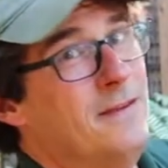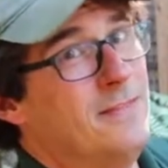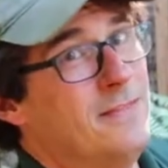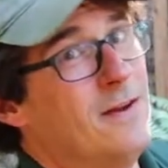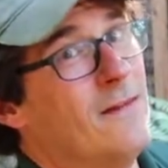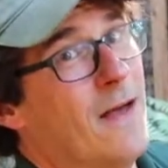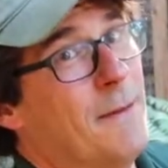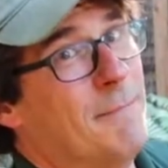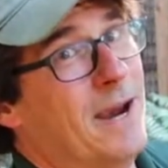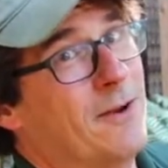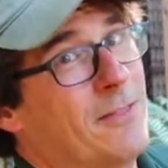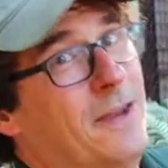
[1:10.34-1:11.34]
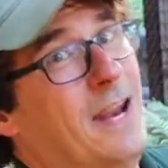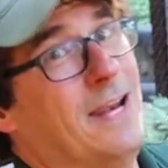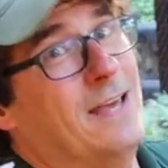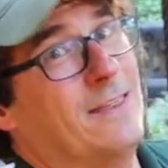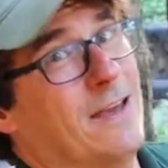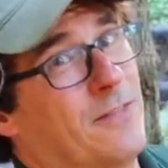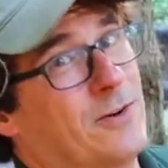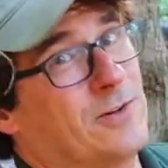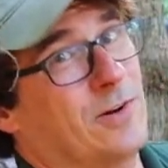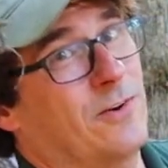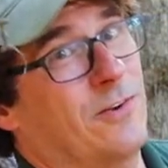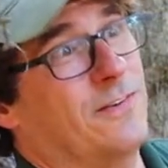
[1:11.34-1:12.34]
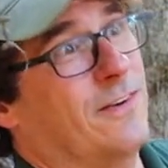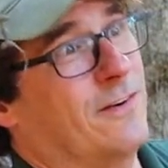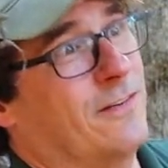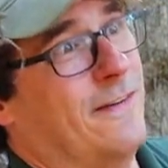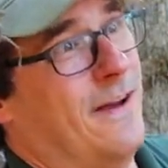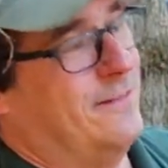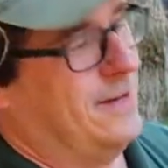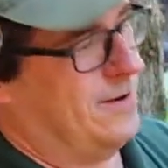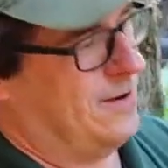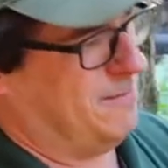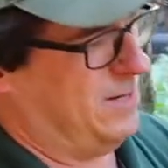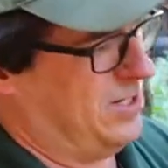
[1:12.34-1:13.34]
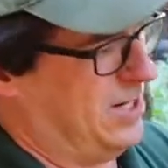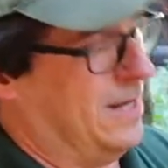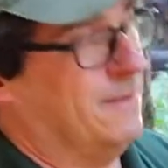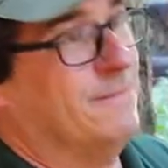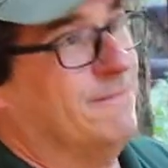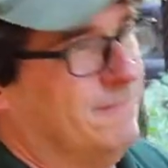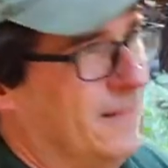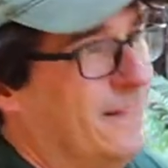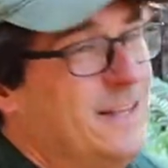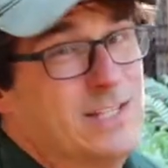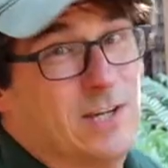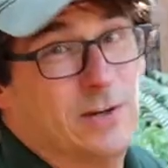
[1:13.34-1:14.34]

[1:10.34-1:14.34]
they're a lot bigger than any of the other turtles that are found here in Michigan. At least